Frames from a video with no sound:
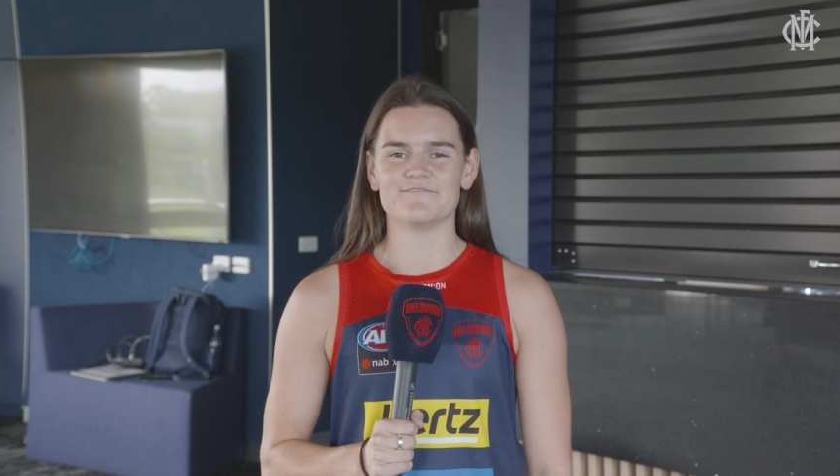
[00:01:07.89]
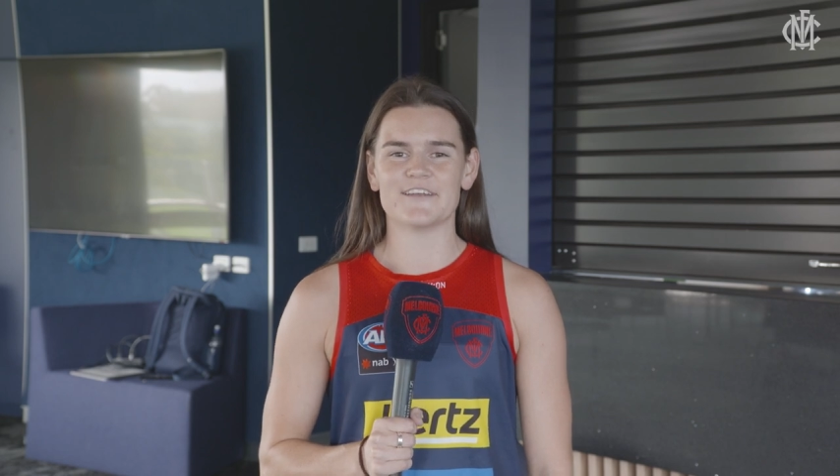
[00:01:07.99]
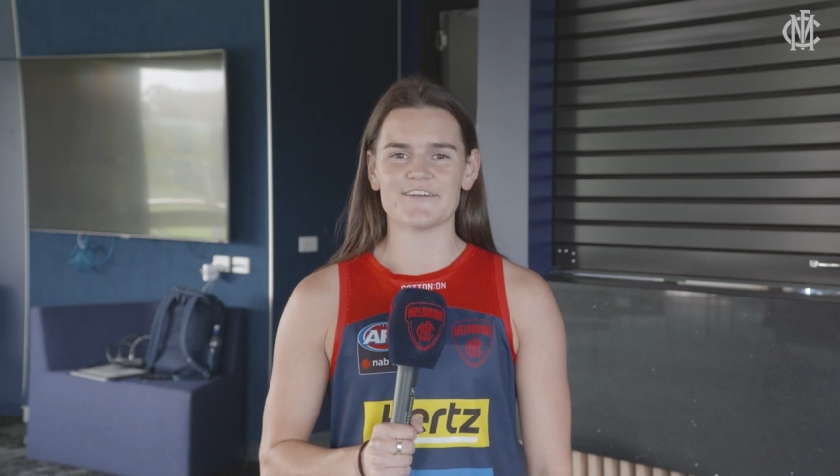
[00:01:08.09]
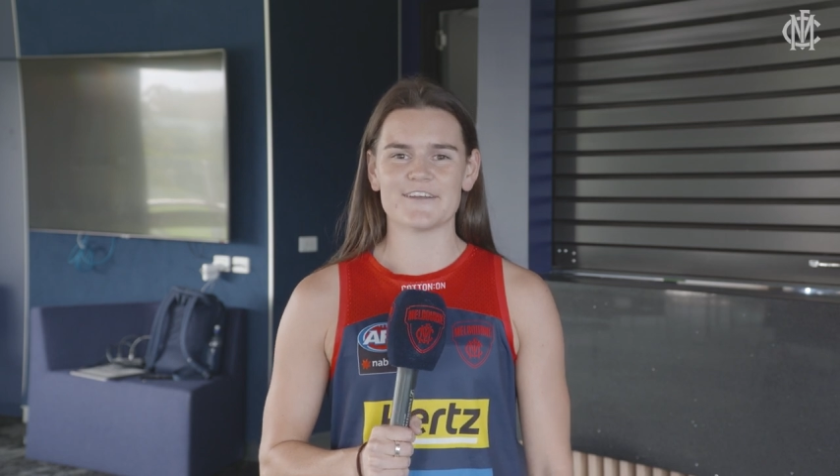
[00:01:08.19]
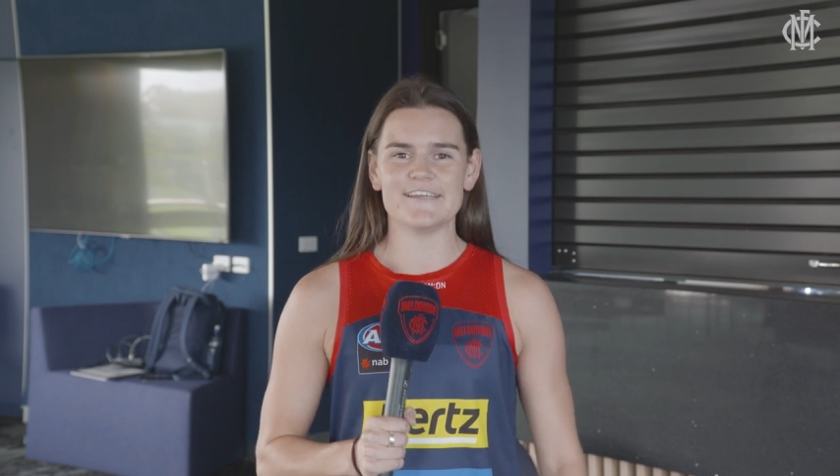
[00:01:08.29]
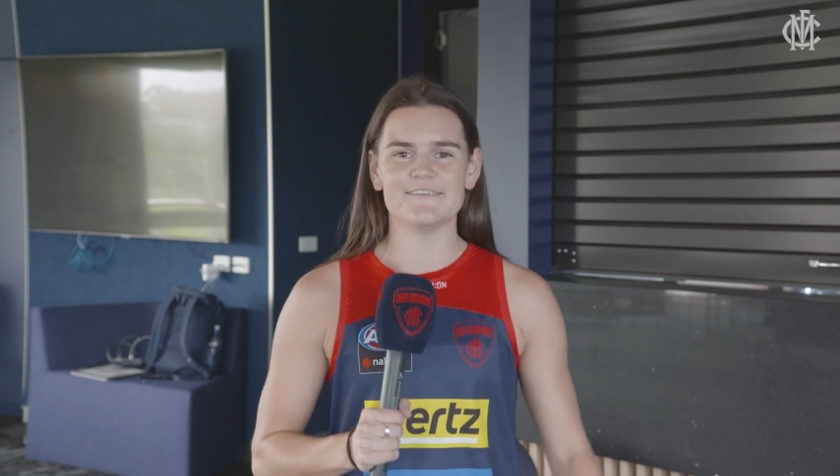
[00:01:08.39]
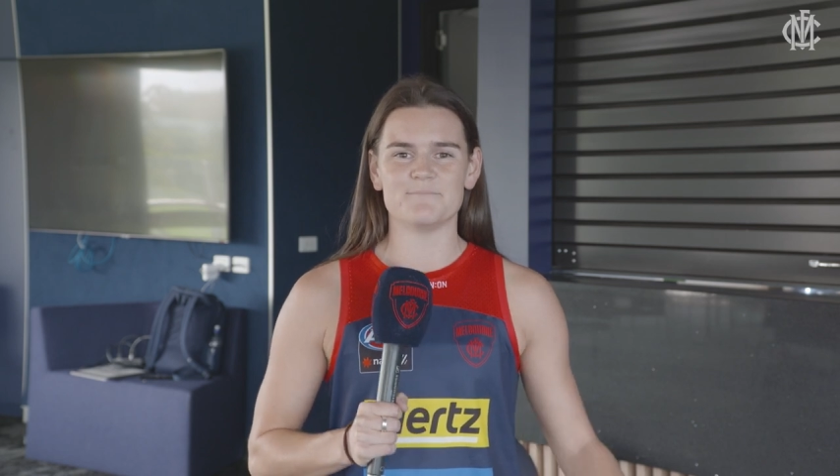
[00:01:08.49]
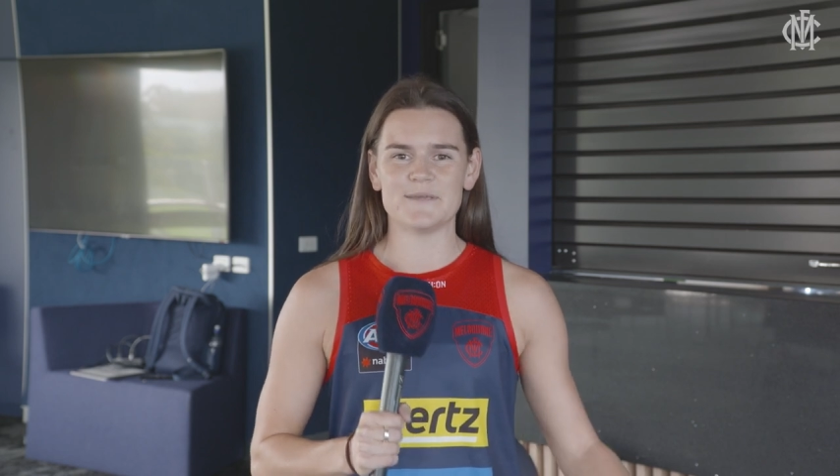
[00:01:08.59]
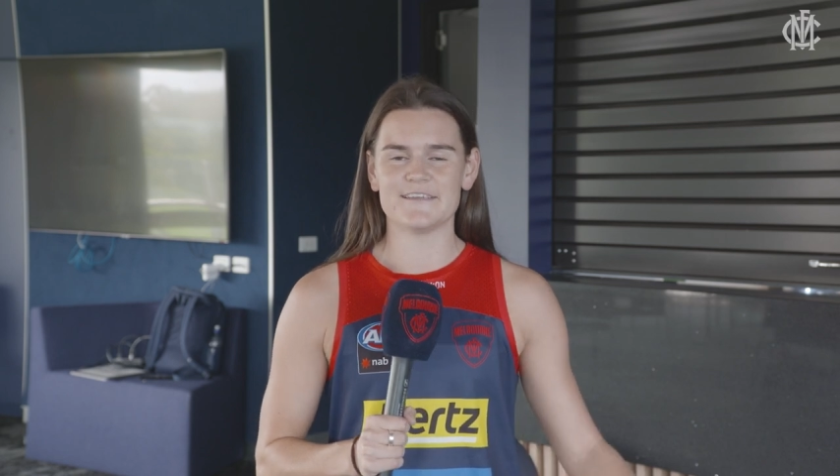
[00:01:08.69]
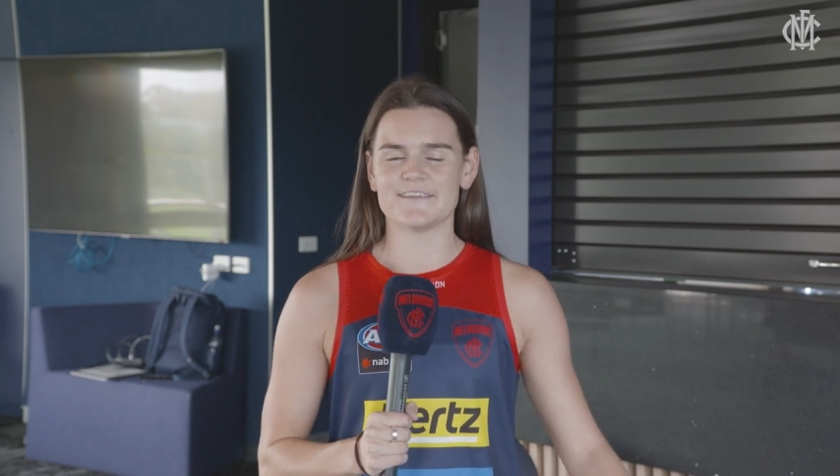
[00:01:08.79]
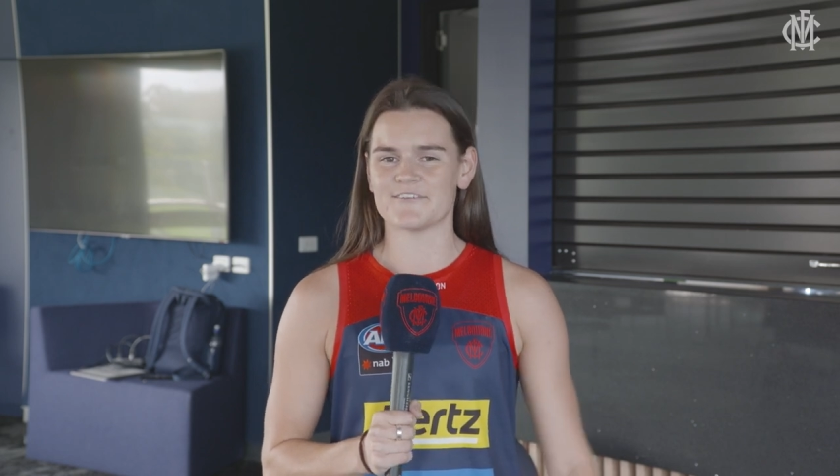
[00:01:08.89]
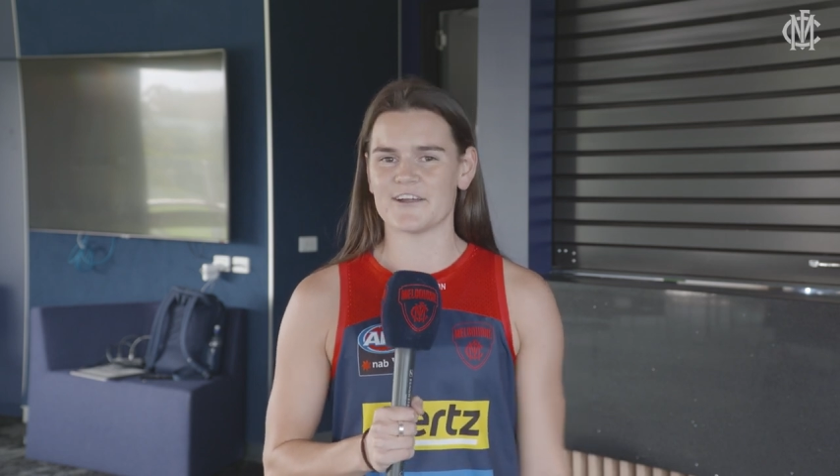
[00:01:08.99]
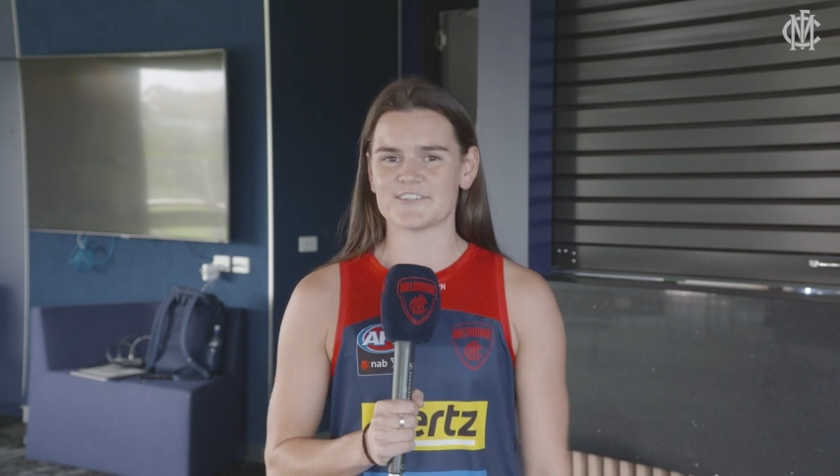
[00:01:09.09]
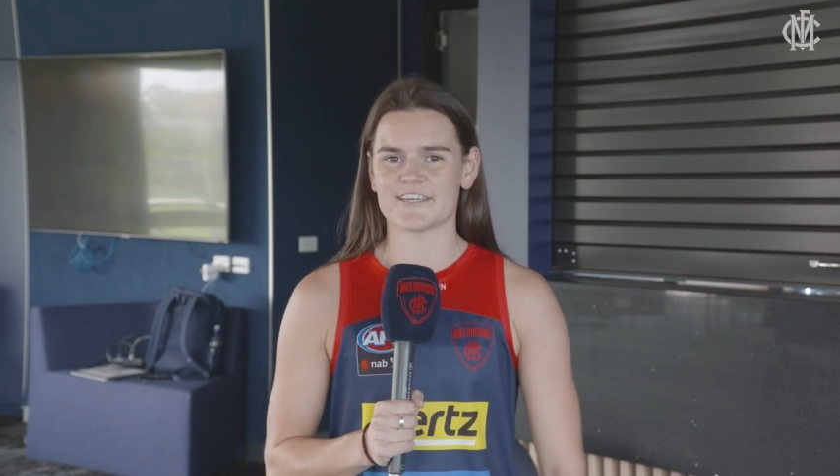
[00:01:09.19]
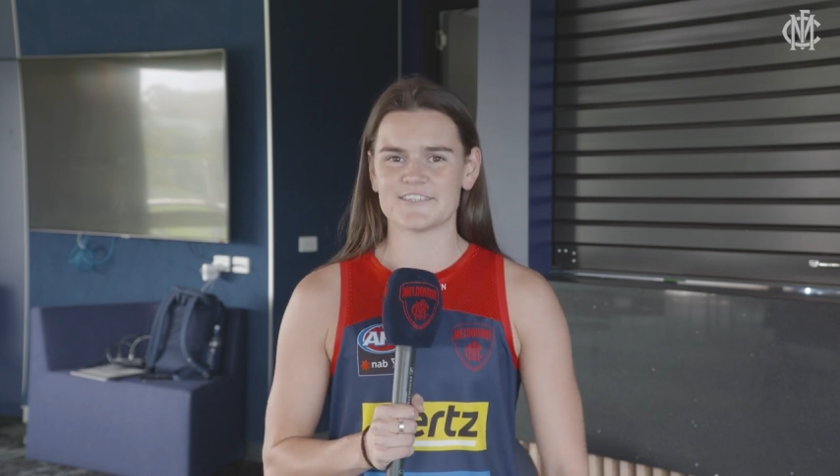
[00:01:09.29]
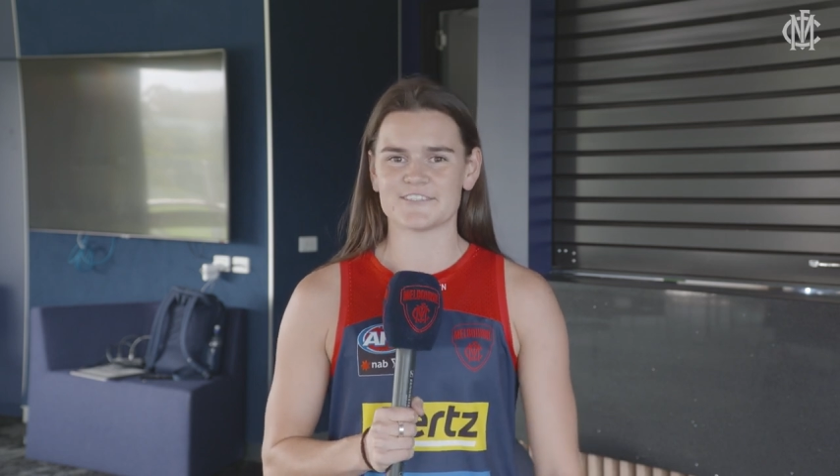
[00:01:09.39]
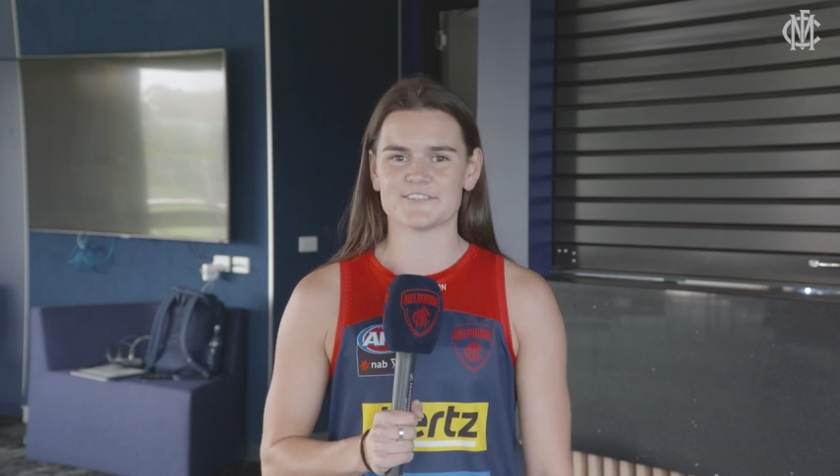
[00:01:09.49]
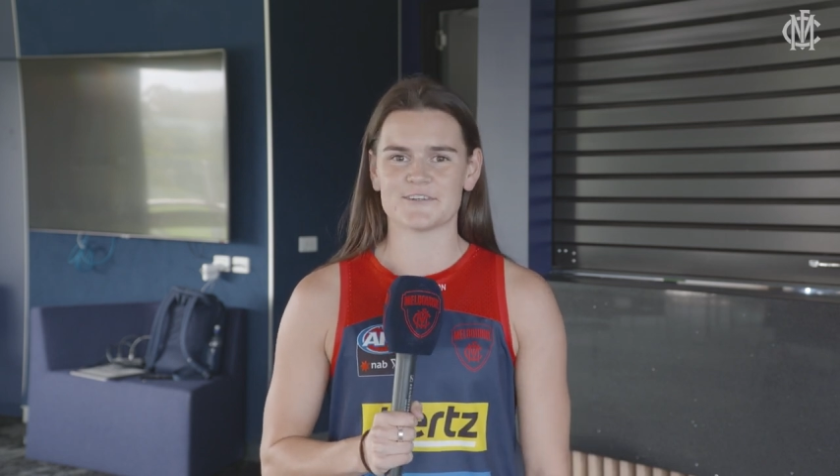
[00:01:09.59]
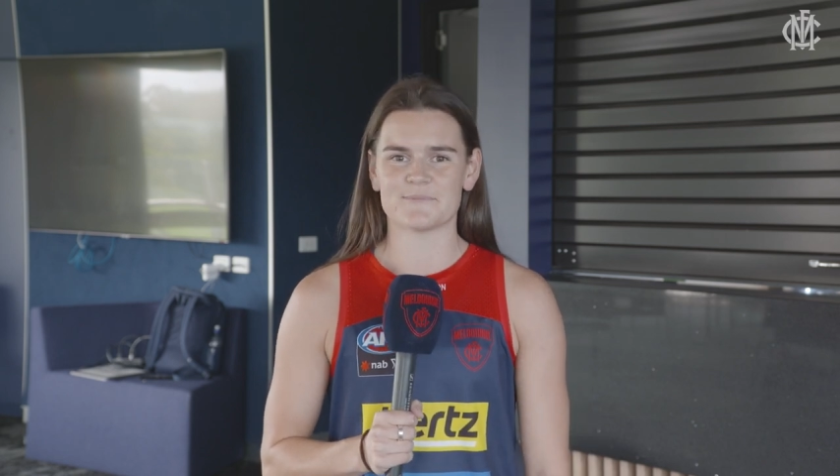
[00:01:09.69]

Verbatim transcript: very big congratulations